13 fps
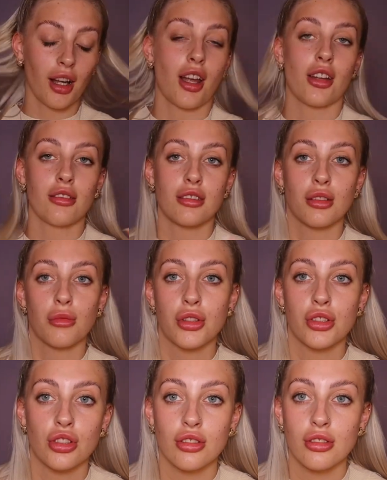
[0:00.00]
I honestly
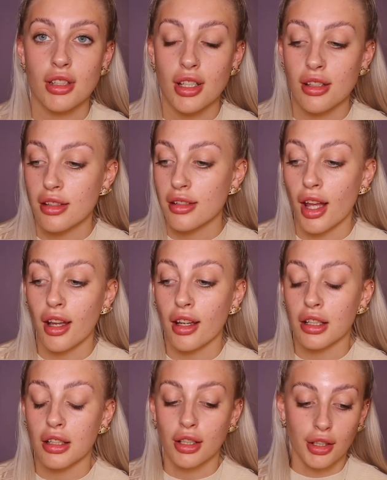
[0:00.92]
wish you could see the
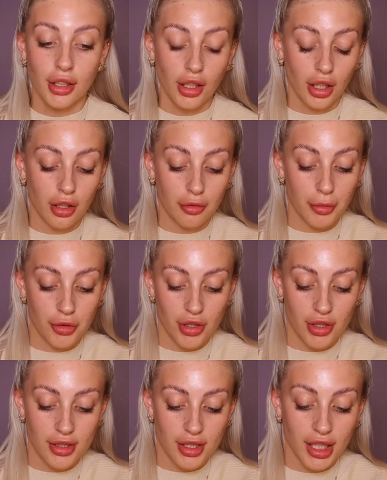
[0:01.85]
state of my
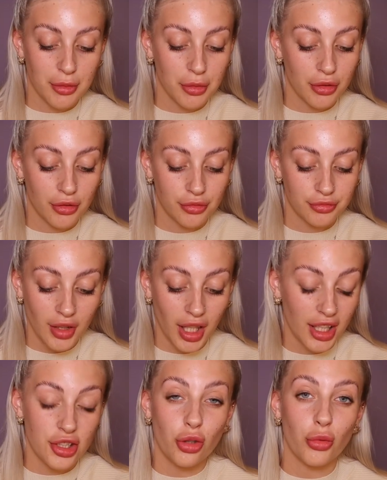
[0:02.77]
dressing table.
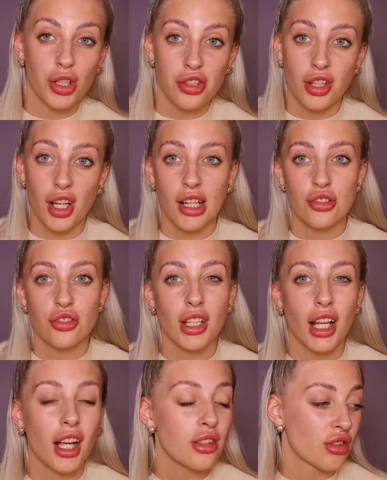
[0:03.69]
I don't wish that
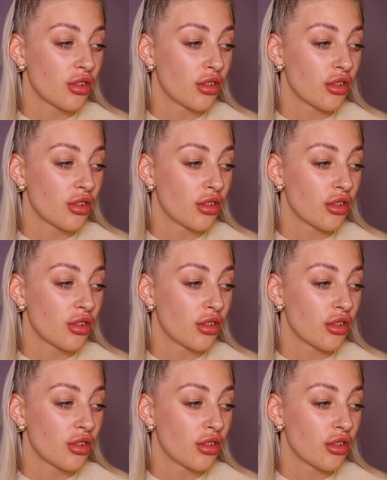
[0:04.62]
actually at